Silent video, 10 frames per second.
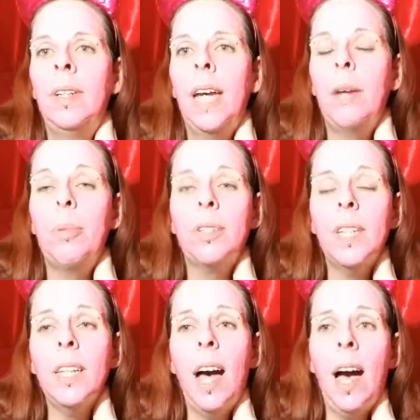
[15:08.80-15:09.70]
And
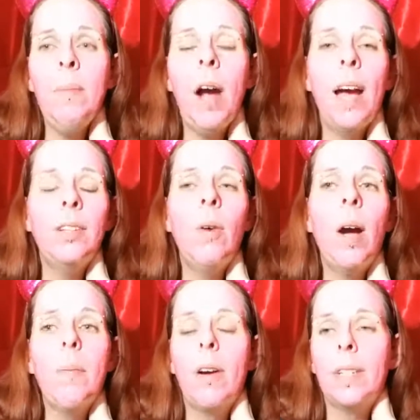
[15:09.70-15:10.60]
Priscilla, I know
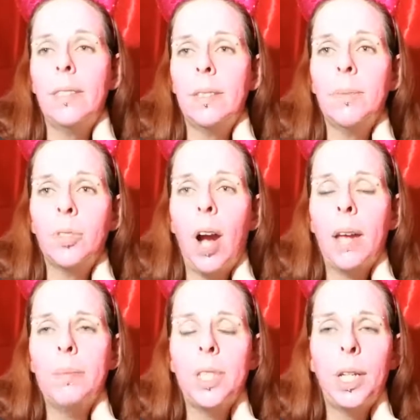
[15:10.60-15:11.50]
I'm already
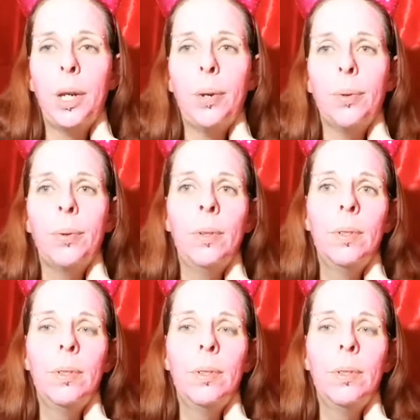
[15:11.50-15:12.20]
subscribed to you.